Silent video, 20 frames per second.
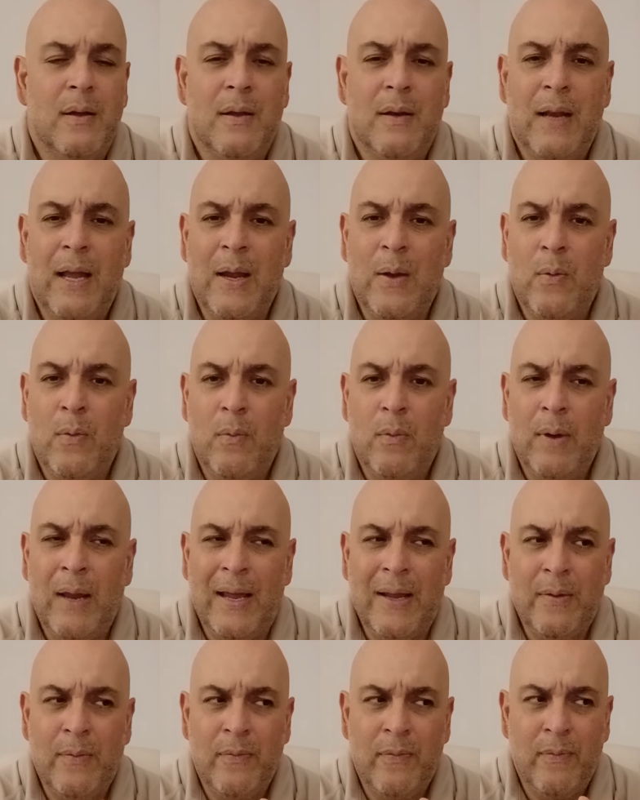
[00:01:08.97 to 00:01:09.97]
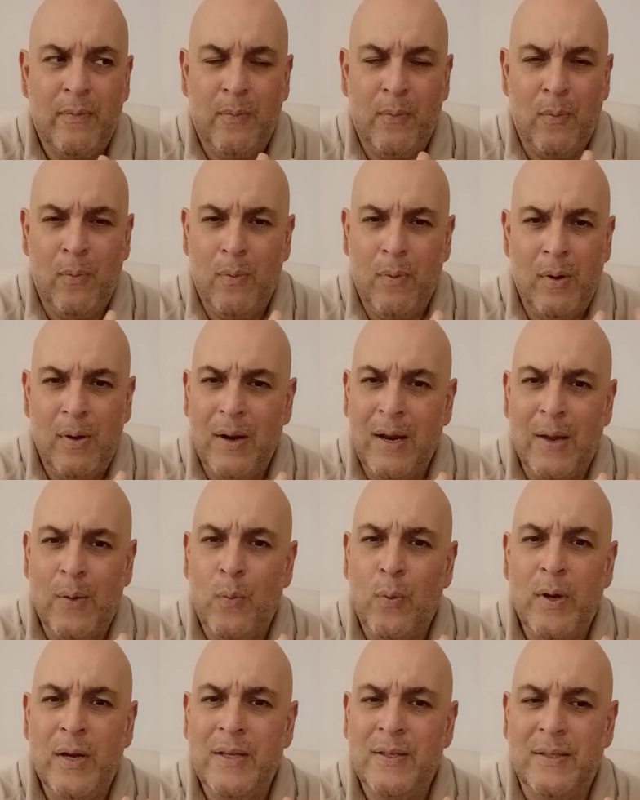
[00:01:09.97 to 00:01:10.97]

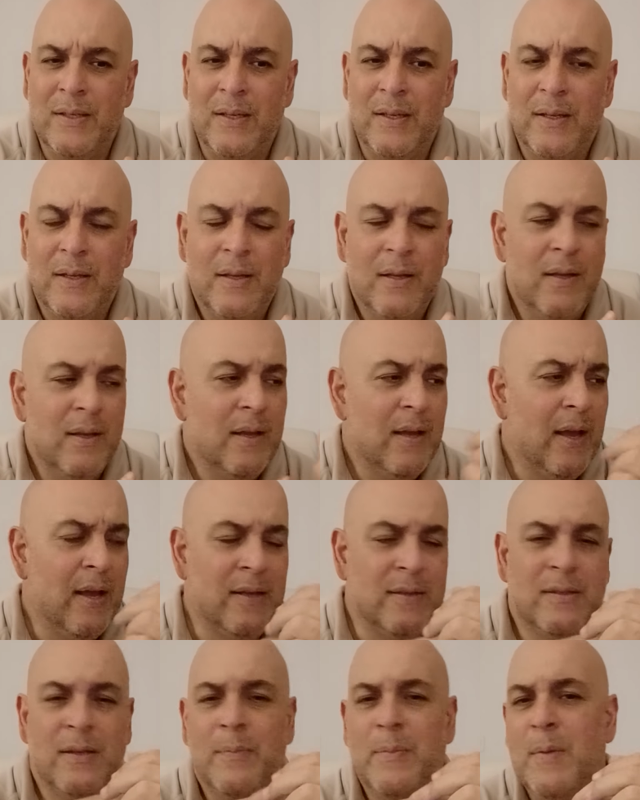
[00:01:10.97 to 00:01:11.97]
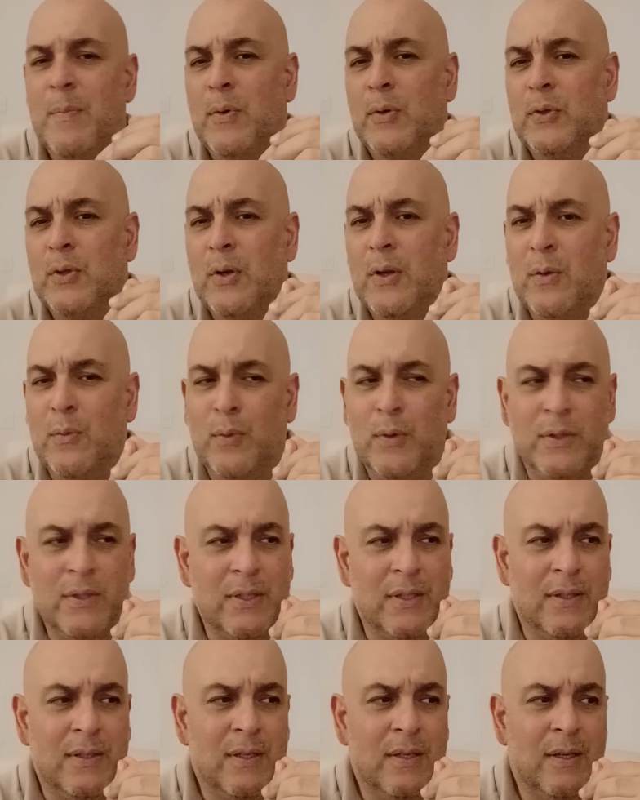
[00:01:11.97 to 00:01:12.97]
What is it? And some people thought it was
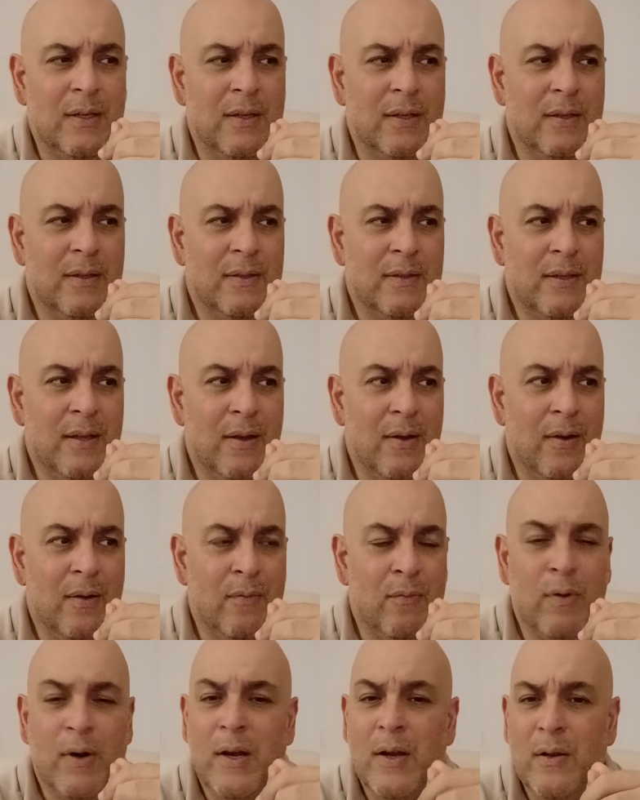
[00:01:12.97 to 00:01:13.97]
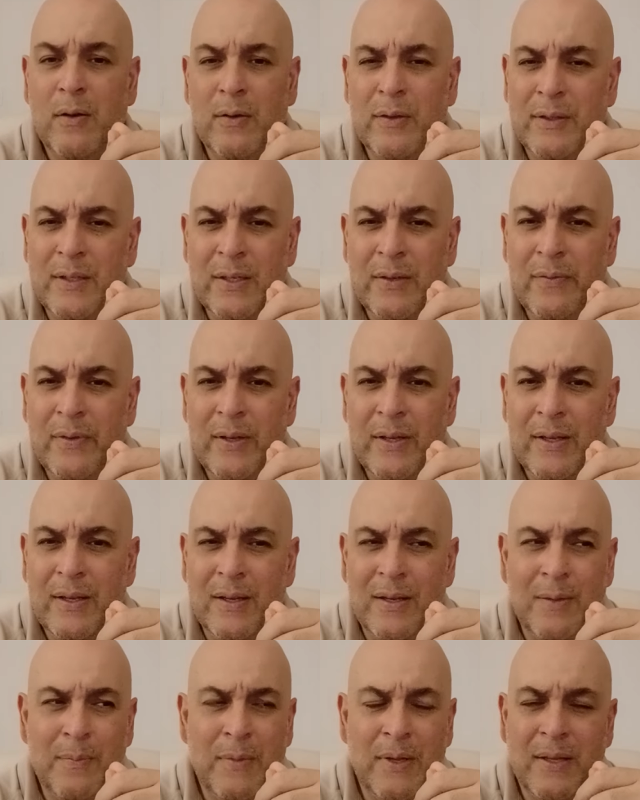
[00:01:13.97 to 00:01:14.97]
a regular dividend,
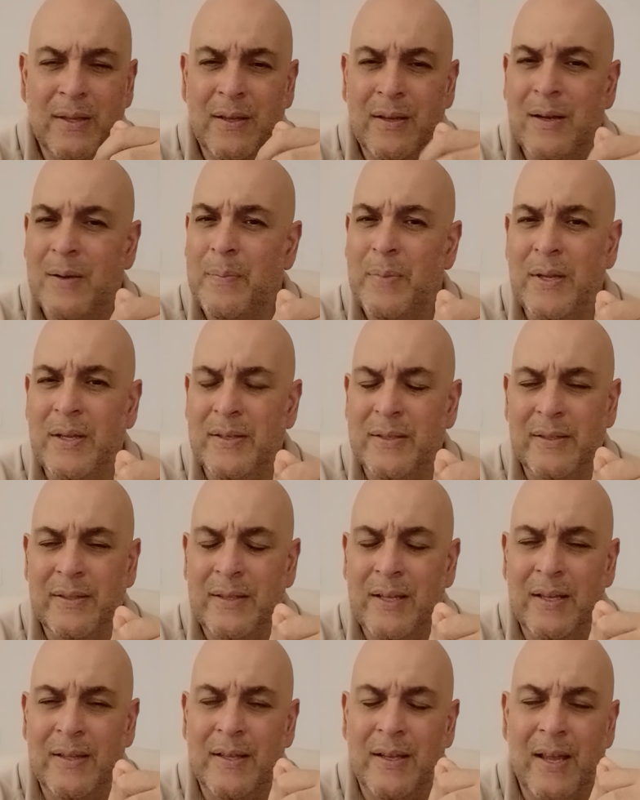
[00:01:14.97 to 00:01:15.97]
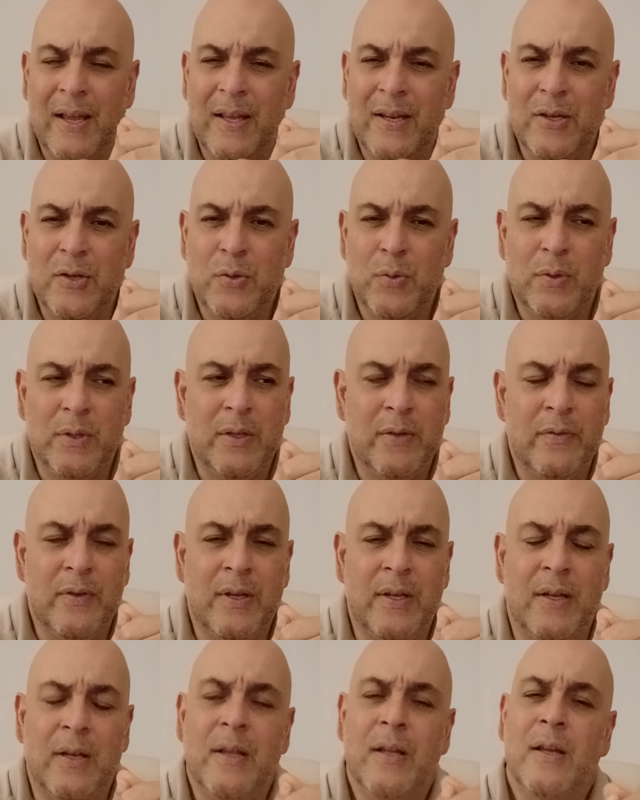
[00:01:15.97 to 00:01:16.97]
and I'm like, the company's in debt, they can't issue a
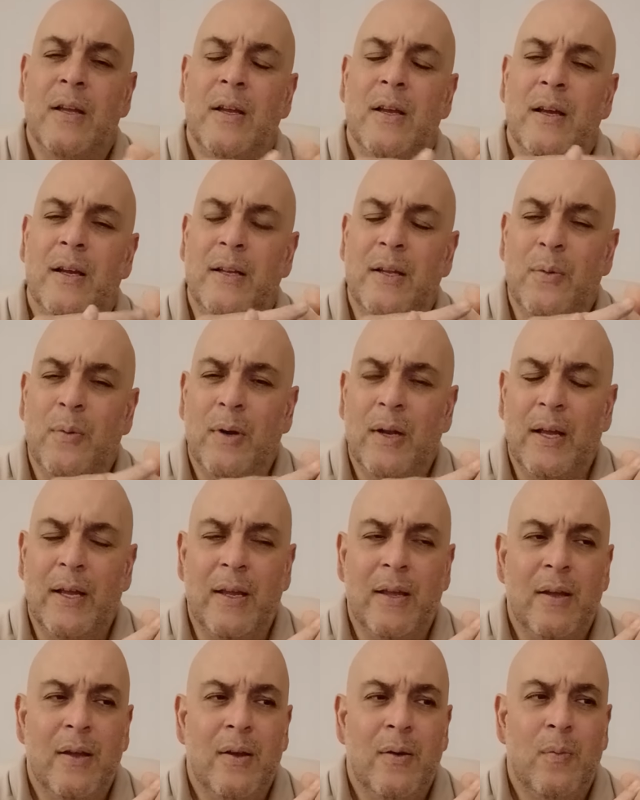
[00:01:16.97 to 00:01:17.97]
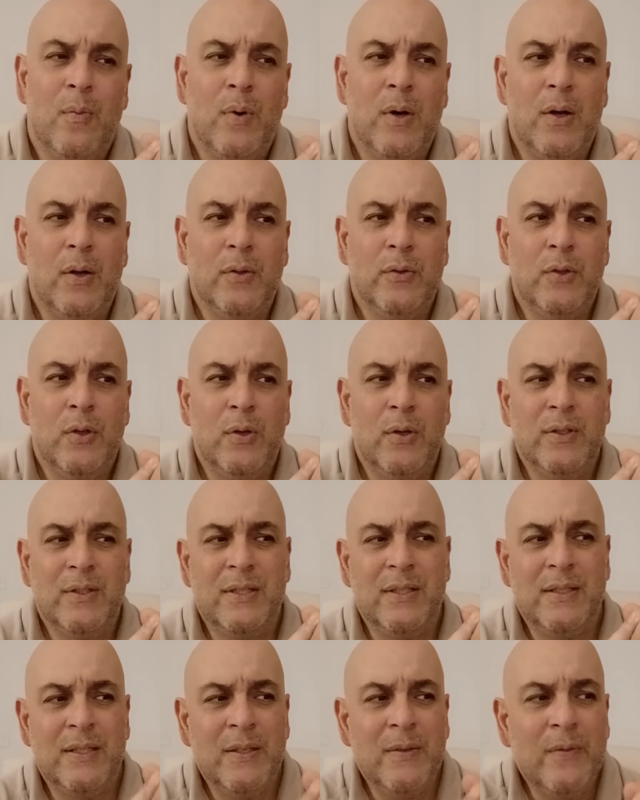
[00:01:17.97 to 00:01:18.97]
dividend. And they were like, well, no, it's
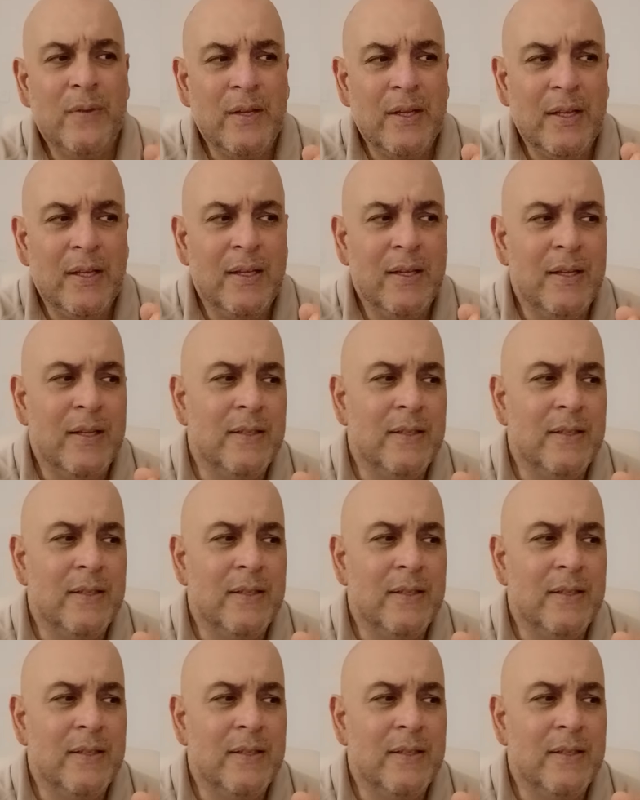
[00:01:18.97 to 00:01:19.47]
a dividend.